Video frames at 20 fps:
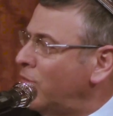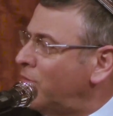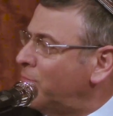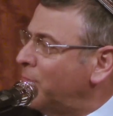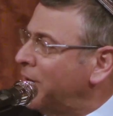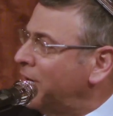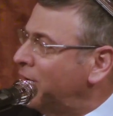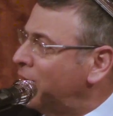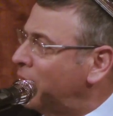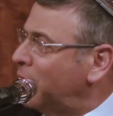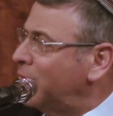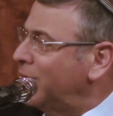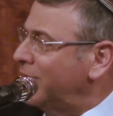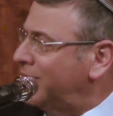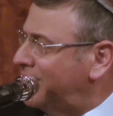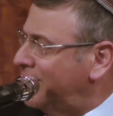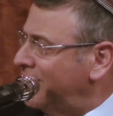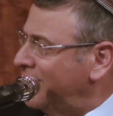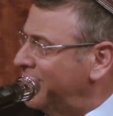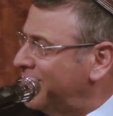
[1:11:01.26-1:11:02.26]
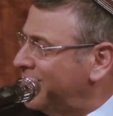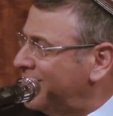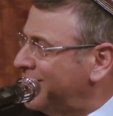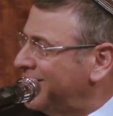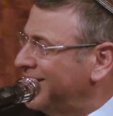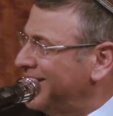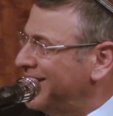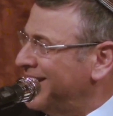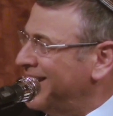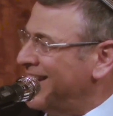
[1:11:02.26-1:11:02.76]
with
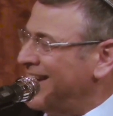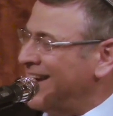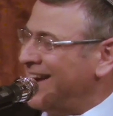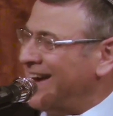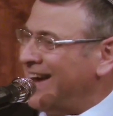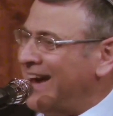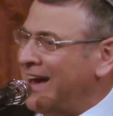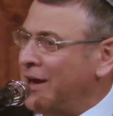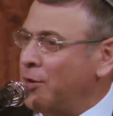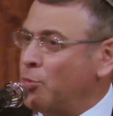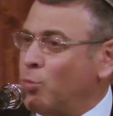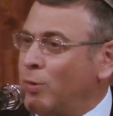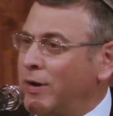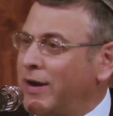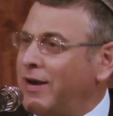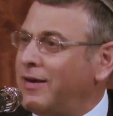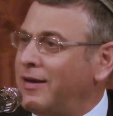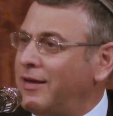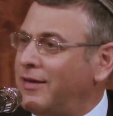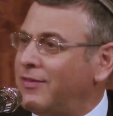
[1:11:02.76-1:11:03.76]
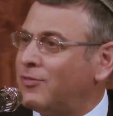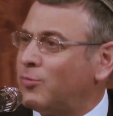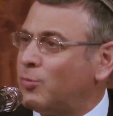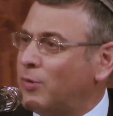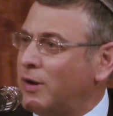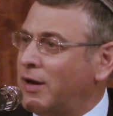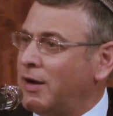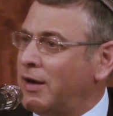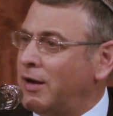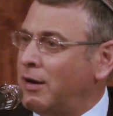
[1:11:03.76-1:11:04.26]
minorities. And we in
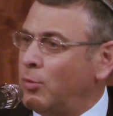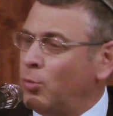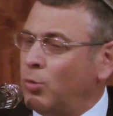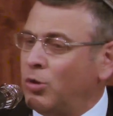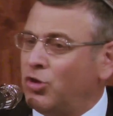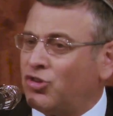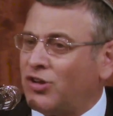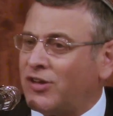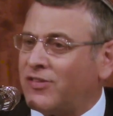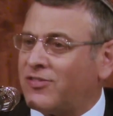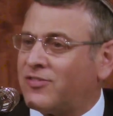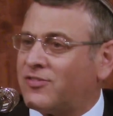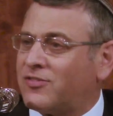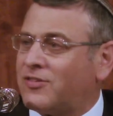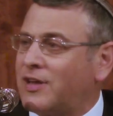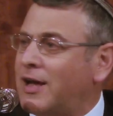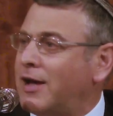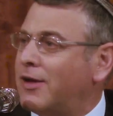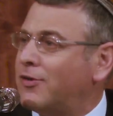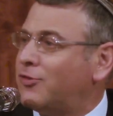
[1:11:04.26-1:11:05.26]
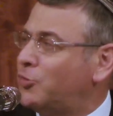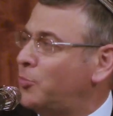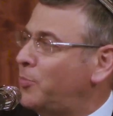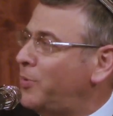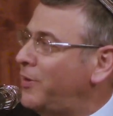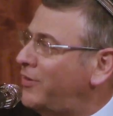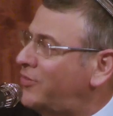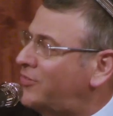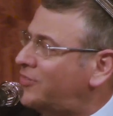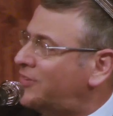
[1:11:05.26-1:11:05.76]
Israel, we just start to
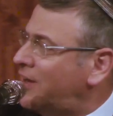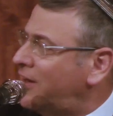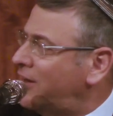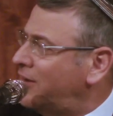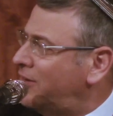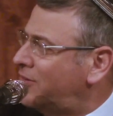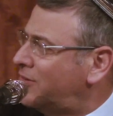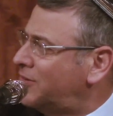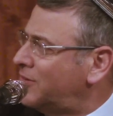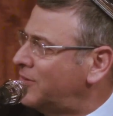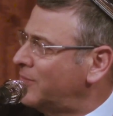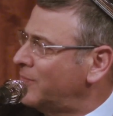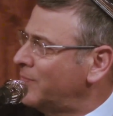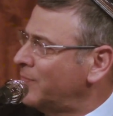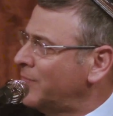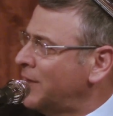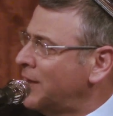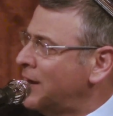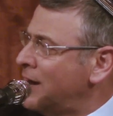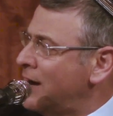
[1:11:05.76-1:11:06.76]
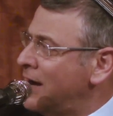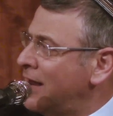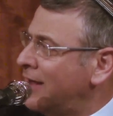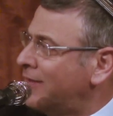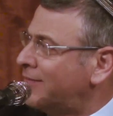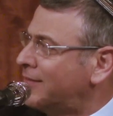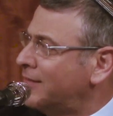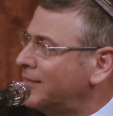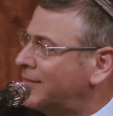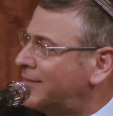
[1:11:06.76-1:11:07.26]
be a state,
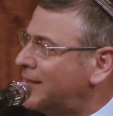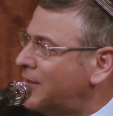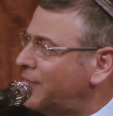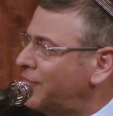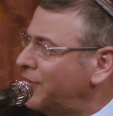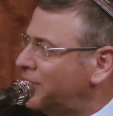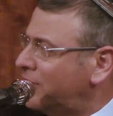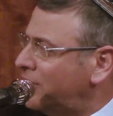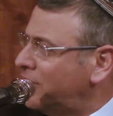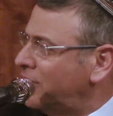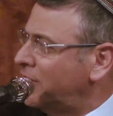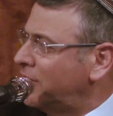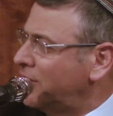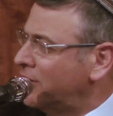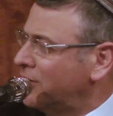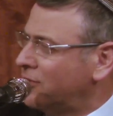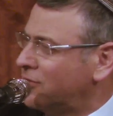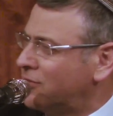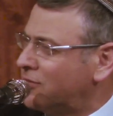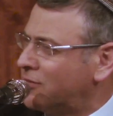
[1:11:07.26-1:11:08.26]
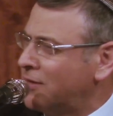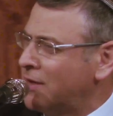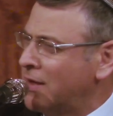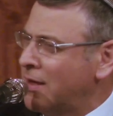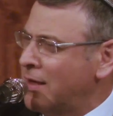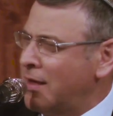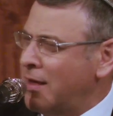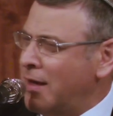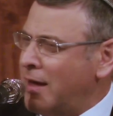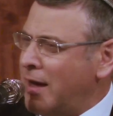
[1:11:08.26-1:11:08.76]
less than 70 years.
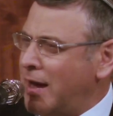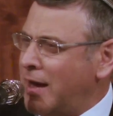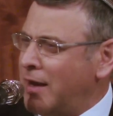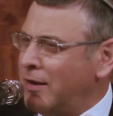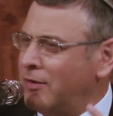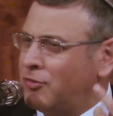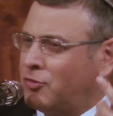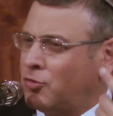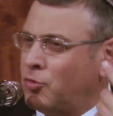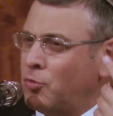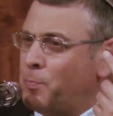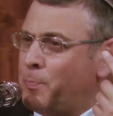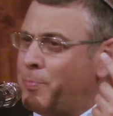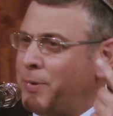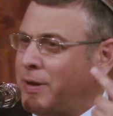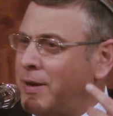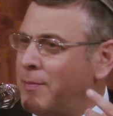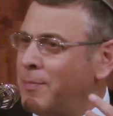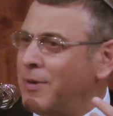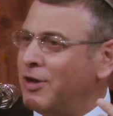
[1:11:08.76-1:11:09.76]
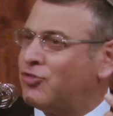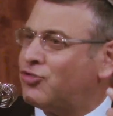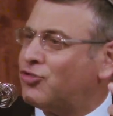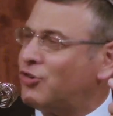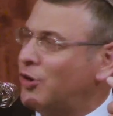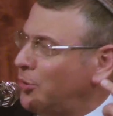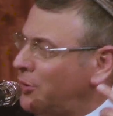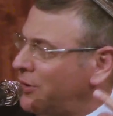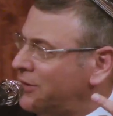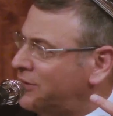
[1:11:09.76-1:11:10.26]
And to be
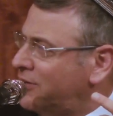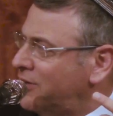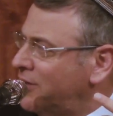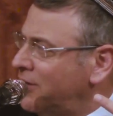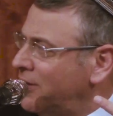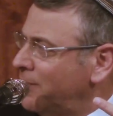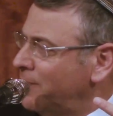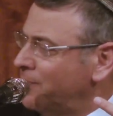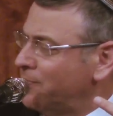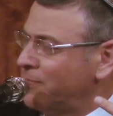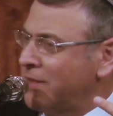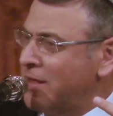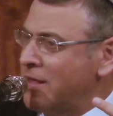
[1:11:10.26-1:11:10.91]
majority,